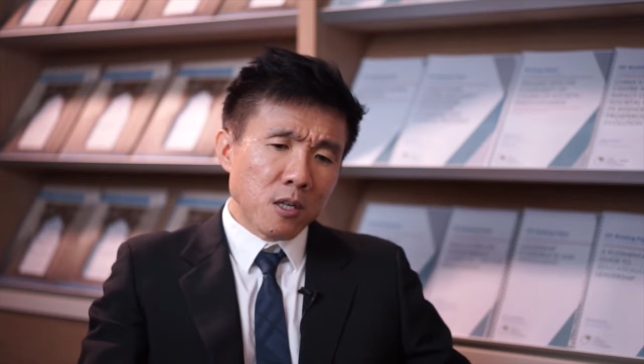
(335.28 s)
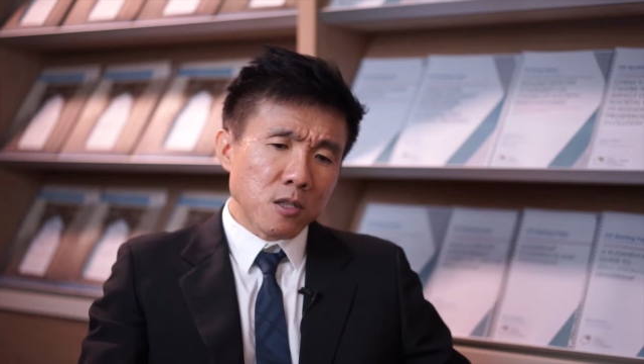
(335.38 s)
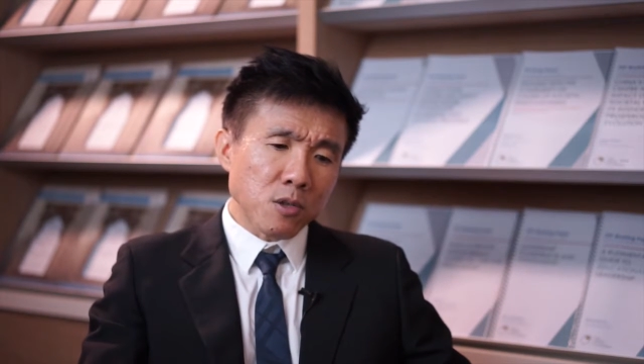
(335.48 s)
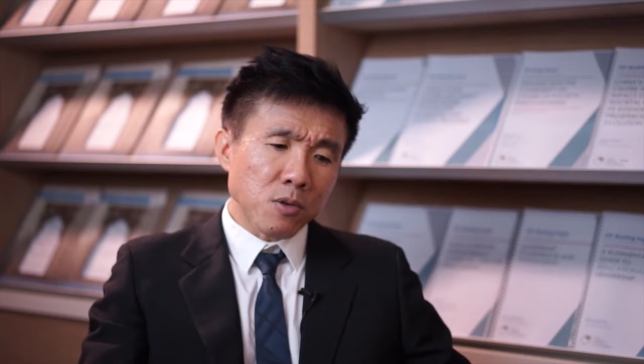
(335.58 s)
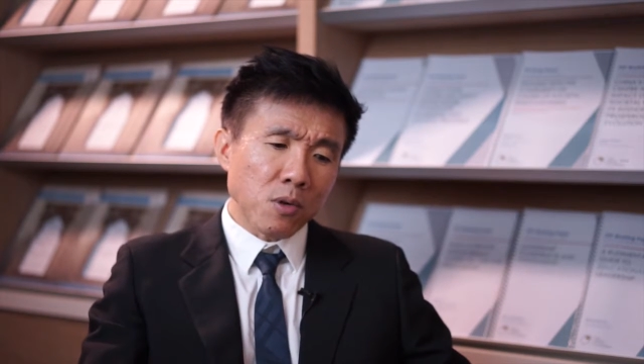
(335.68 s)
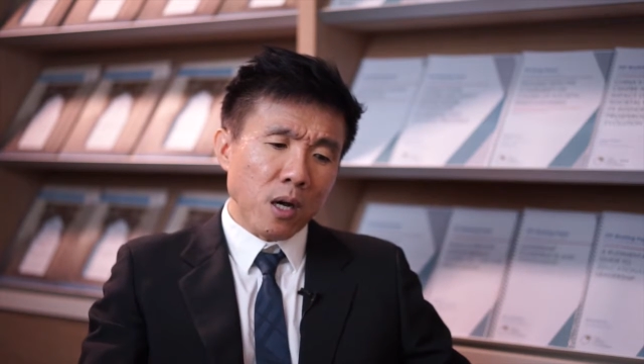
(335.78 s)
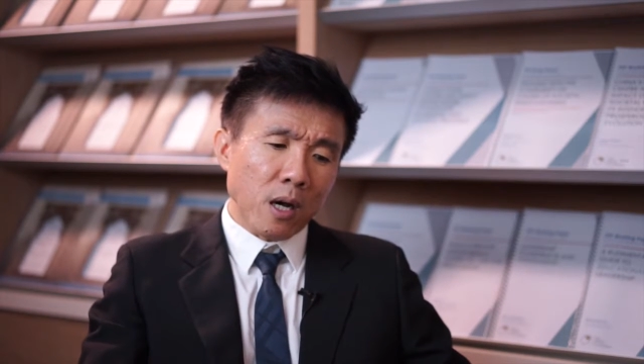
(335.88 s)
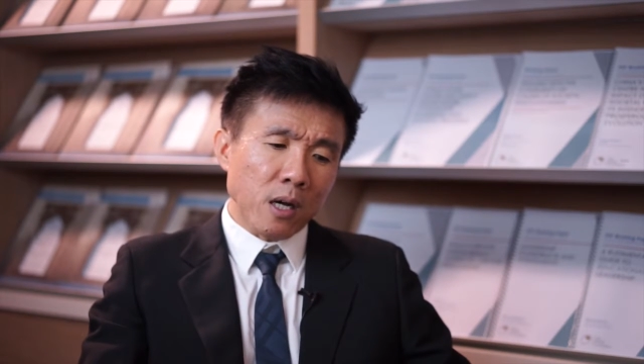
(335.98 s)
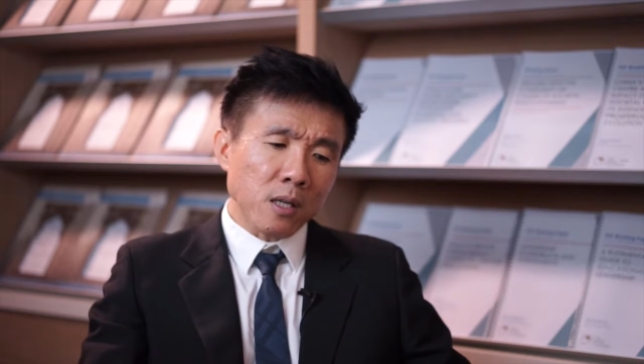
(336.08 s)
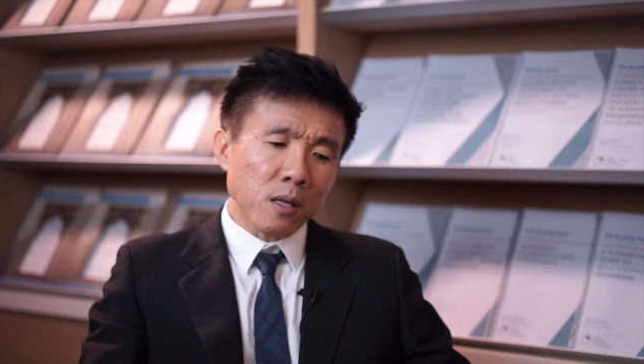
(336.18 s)
So
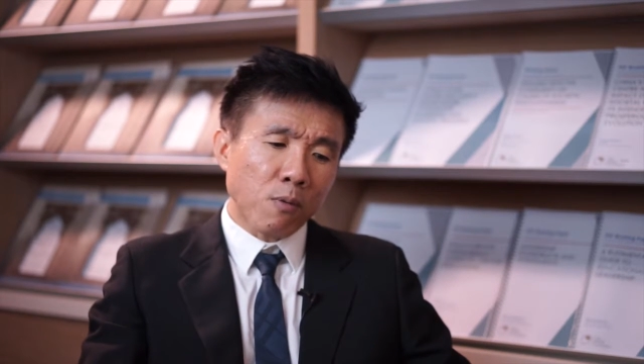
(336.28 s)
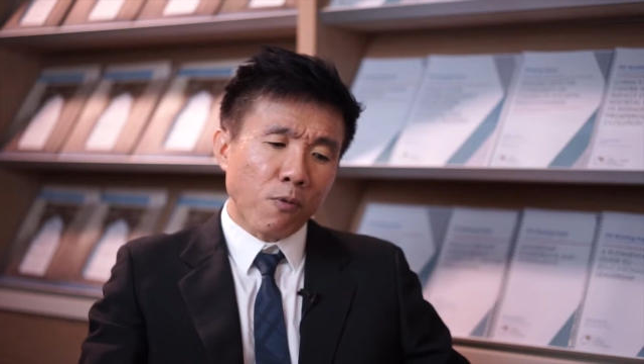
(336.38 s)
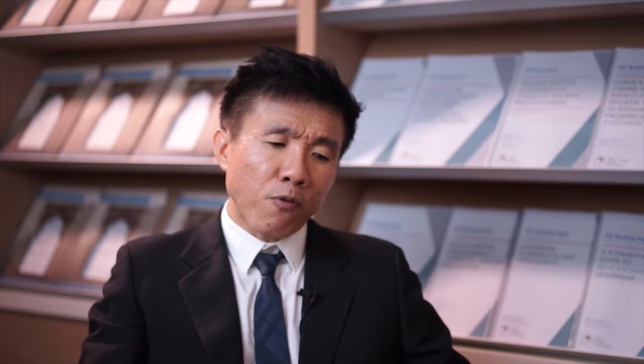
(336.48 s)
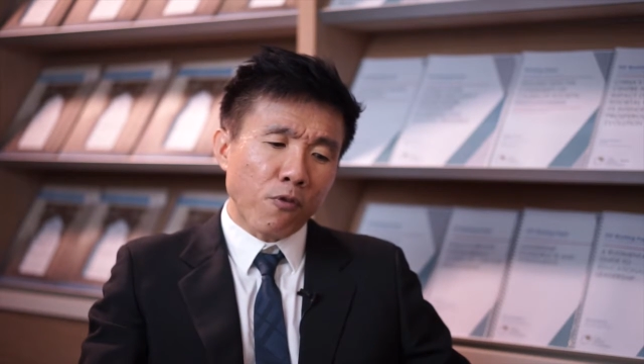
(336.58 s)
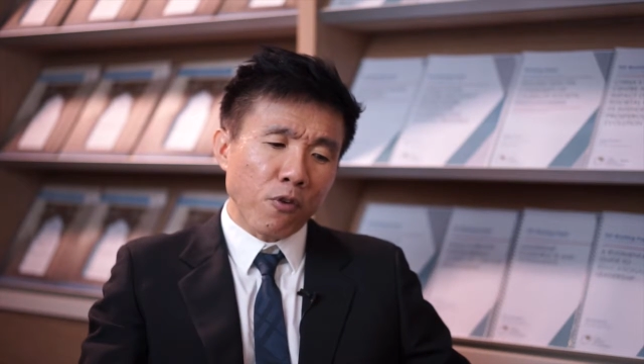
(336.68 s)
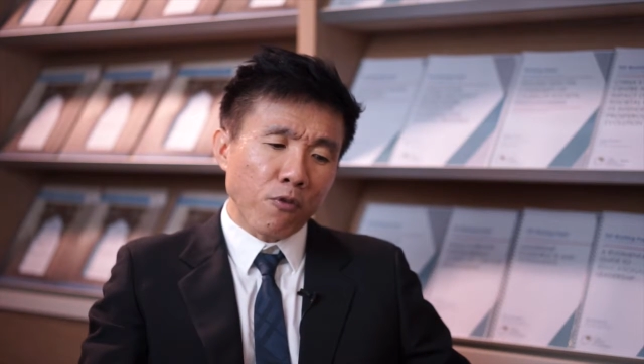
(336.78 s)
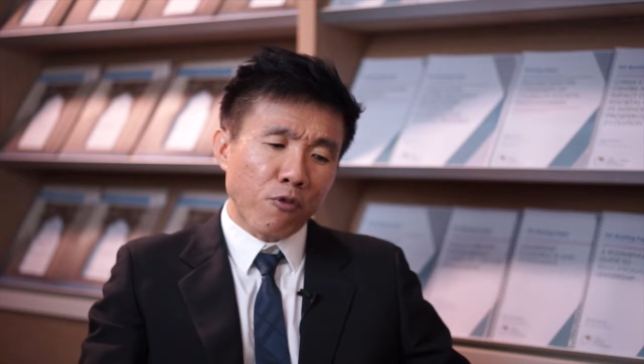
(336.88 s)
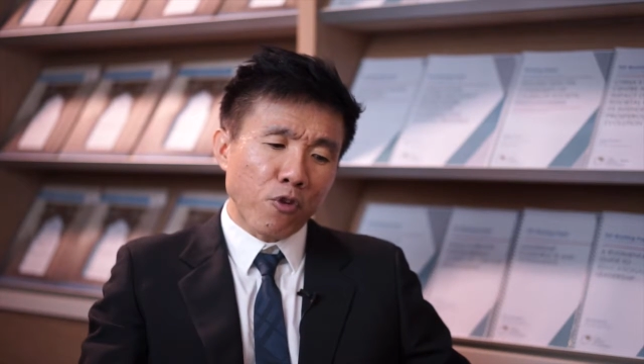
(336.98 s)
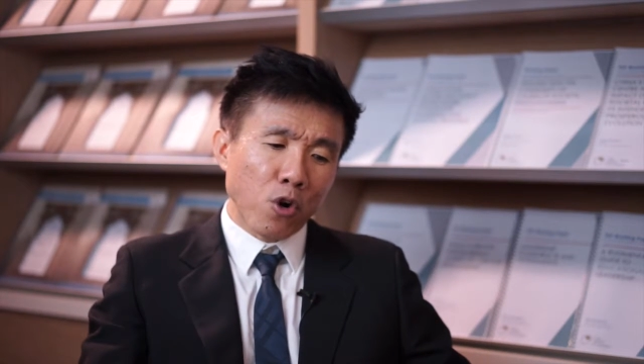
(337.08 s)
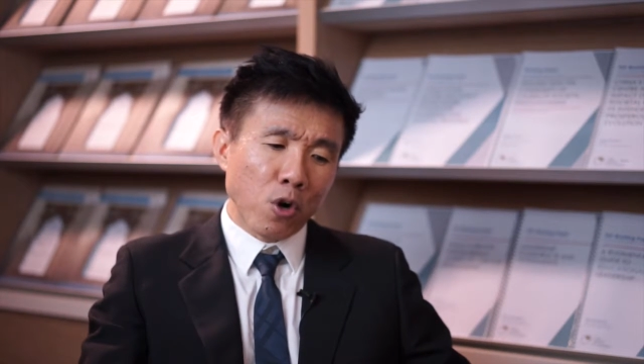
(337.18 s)
I think
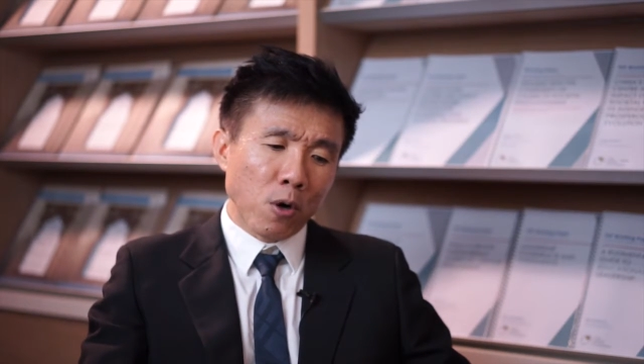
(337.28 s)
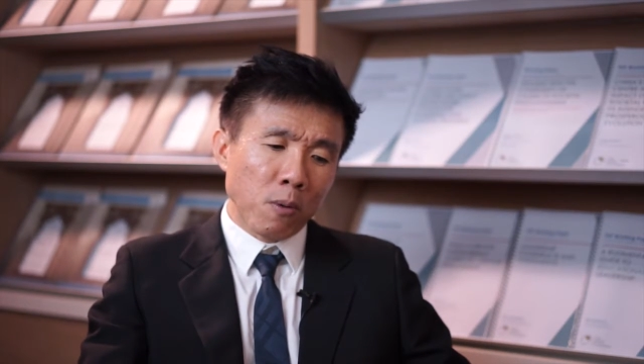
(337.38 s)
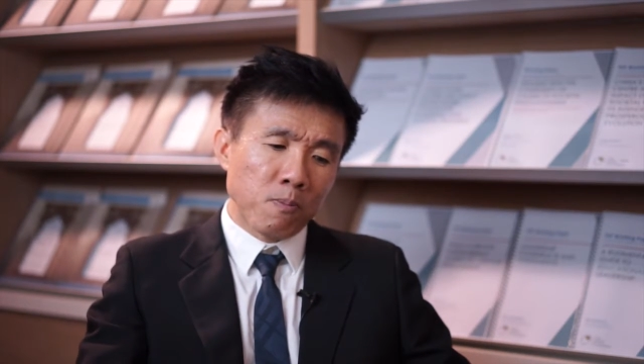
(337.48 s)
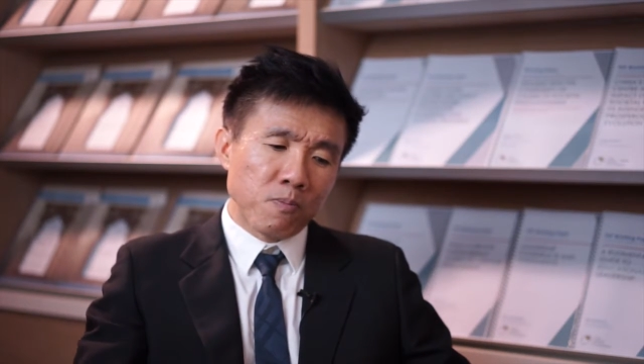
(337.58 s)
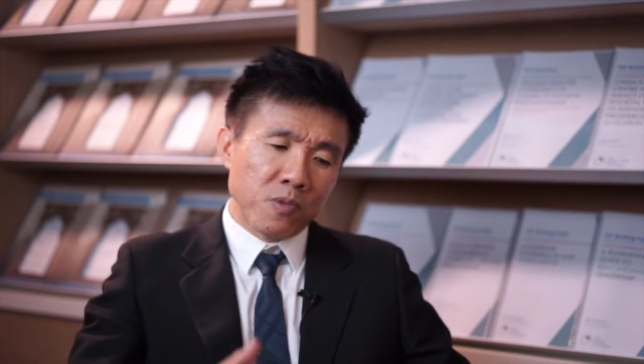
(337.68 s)
from